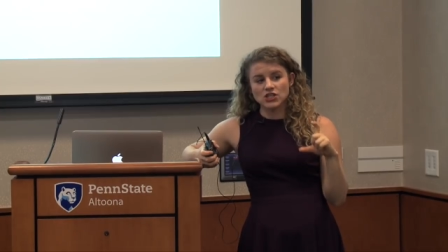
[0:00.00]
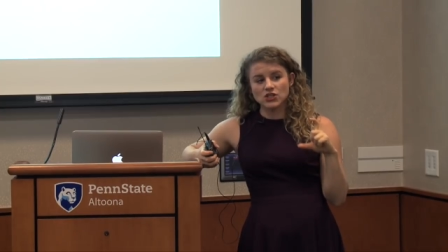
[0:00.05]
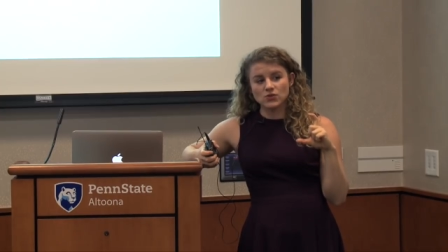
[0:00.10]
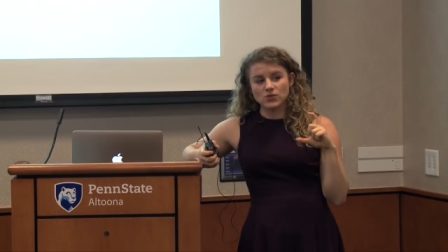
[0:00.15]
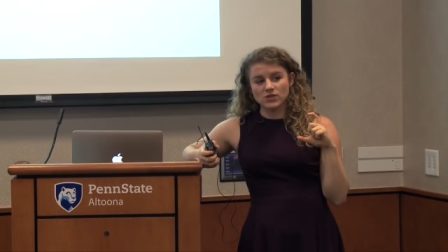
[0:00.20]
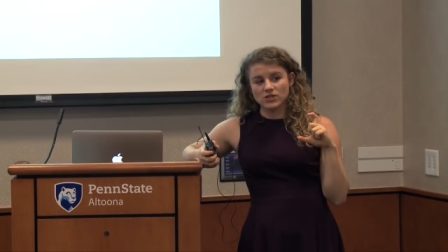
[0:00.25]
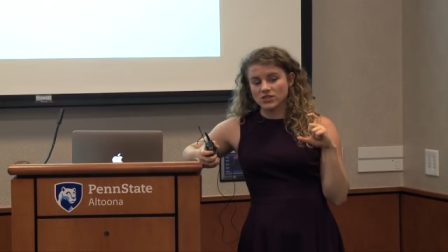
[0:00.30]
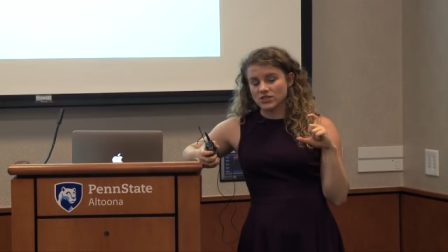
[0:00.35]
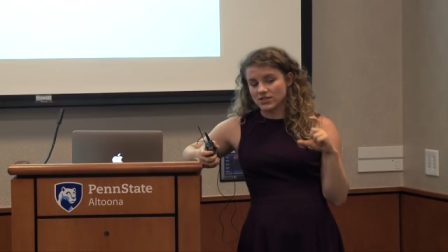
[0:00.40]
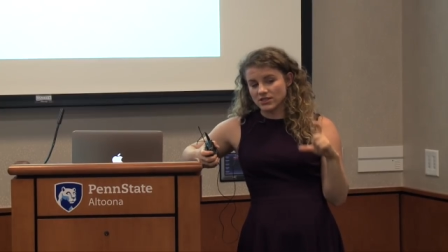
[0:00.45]

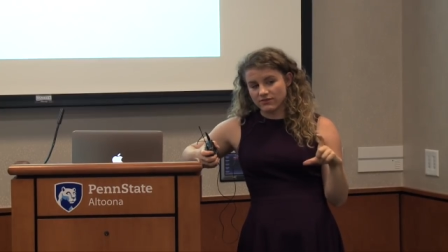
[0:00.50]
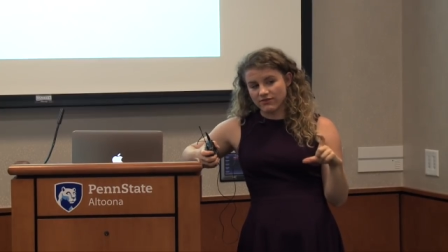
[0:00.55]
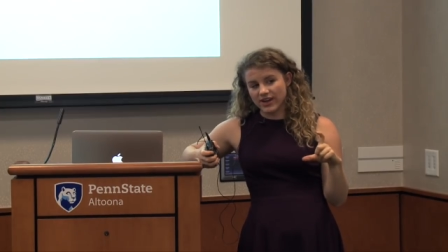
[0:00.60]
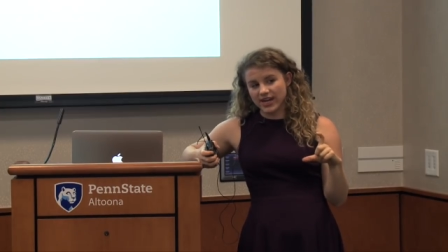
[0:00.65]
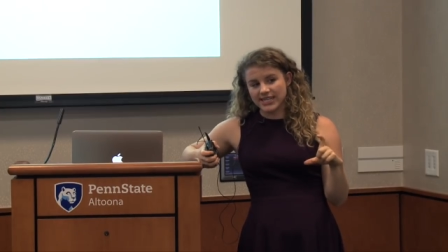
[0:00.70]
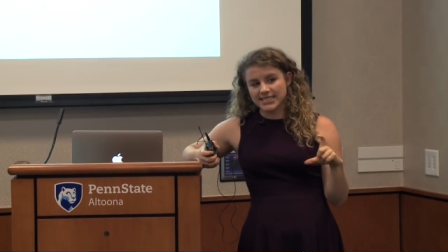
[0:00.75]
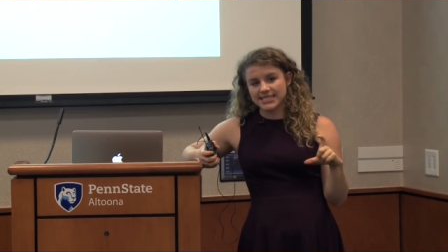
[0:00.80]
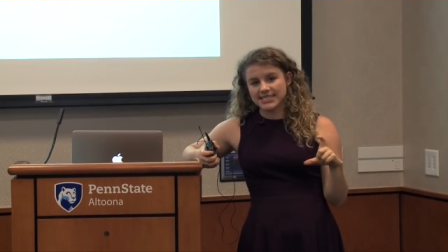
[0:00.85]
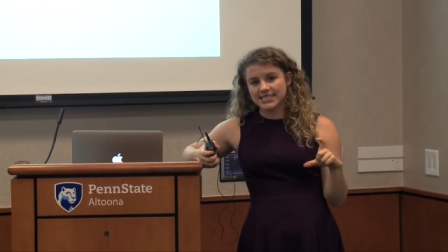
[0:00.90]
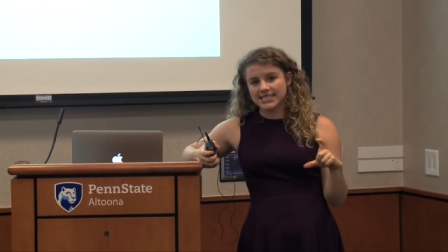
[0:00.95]
with just
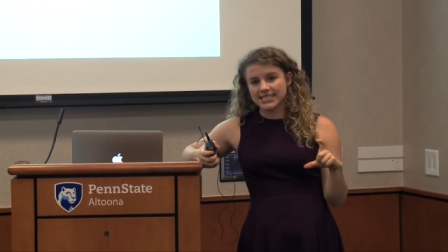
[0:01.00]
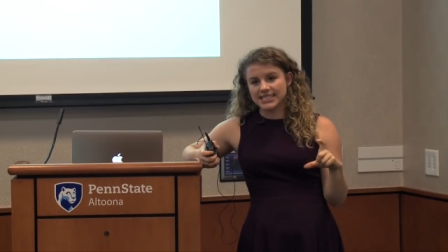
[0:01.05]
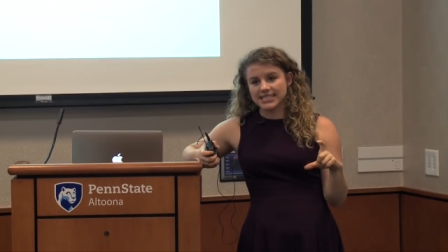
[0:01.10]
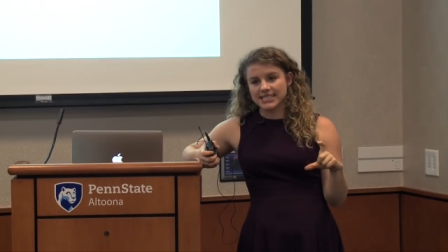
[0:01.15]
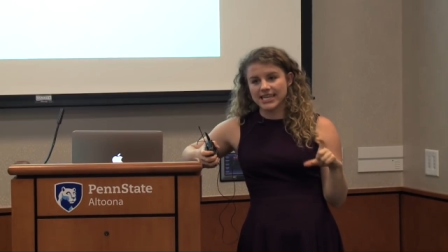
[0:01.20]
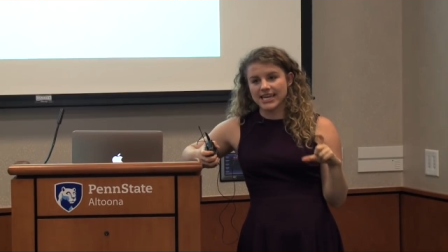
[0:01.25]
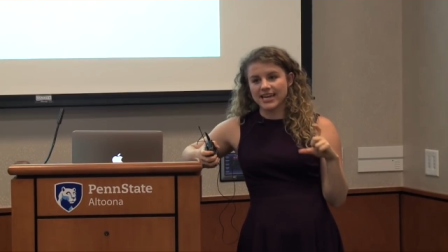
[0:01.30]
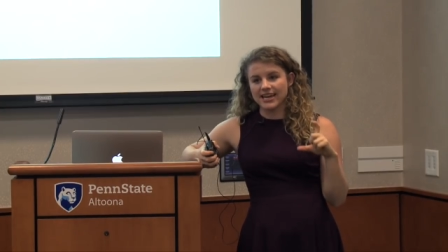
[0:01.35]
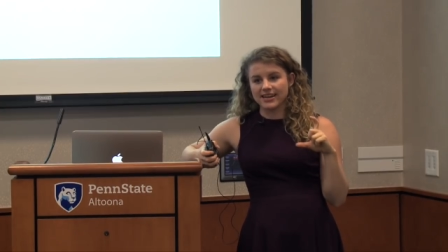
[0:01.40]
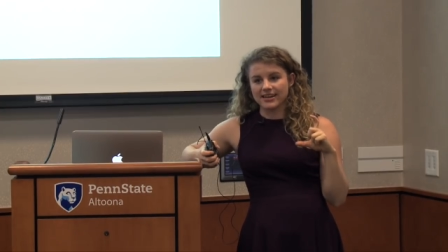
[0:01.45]

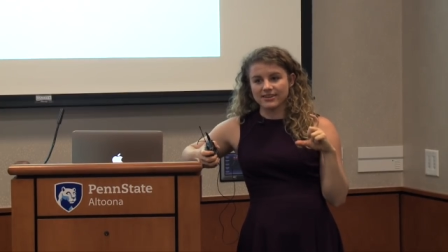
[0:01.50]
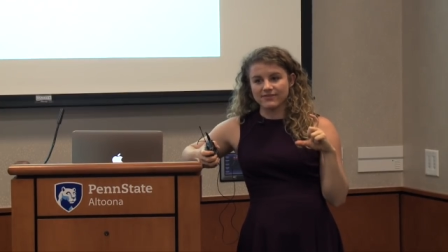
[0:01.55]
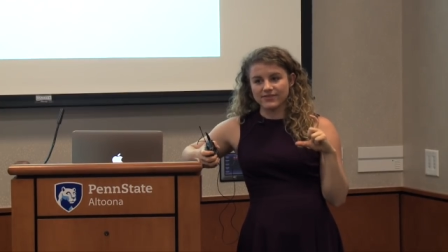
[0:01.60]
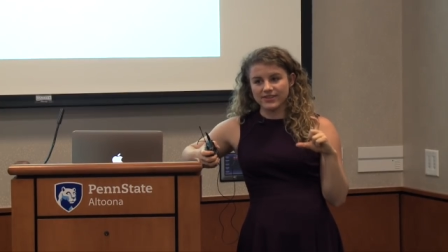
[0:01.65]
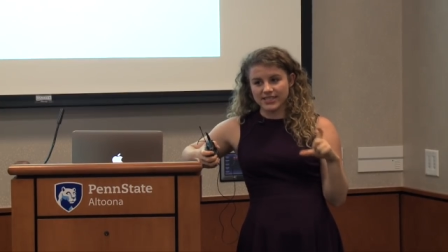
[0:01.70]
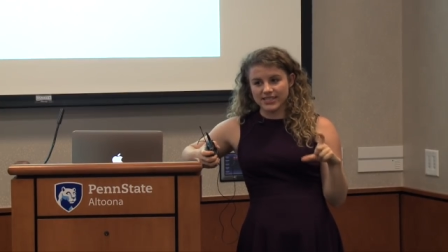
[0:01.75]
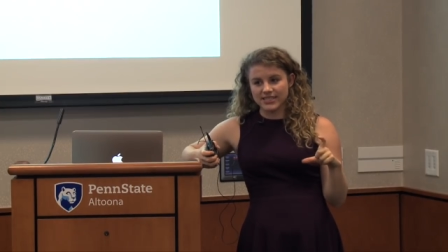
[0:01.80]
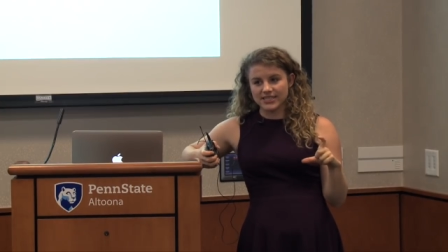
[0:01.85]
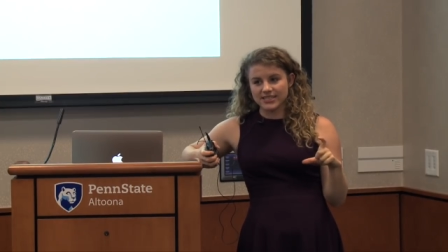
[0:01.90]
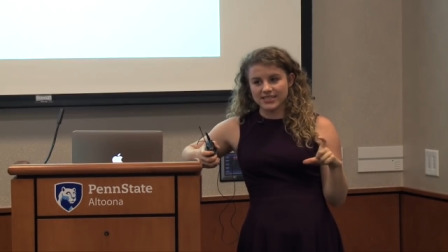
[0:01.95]
fasting and a
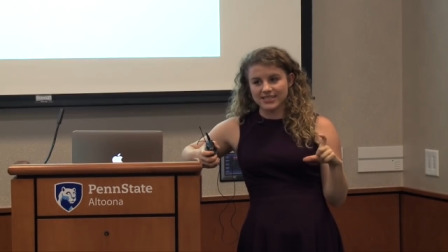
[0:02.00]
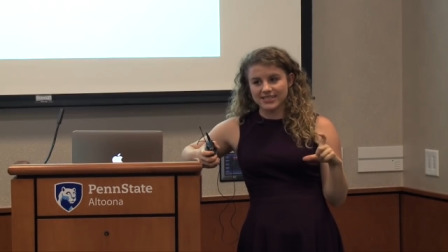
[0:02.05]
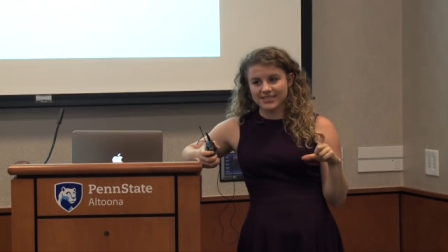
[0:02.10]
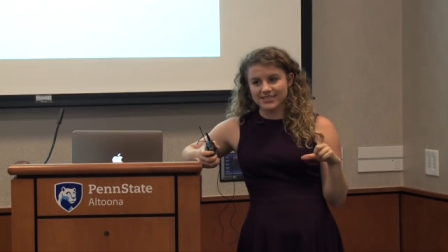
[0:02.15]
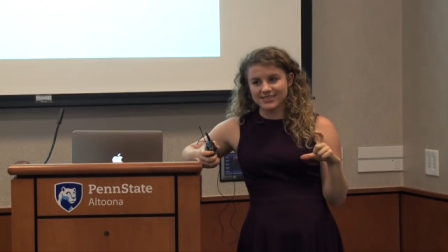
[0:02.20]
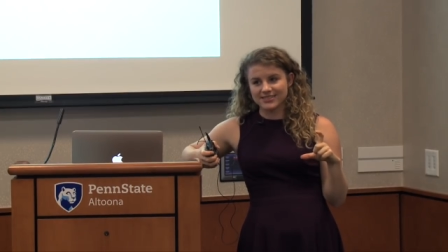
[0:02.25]
vegan,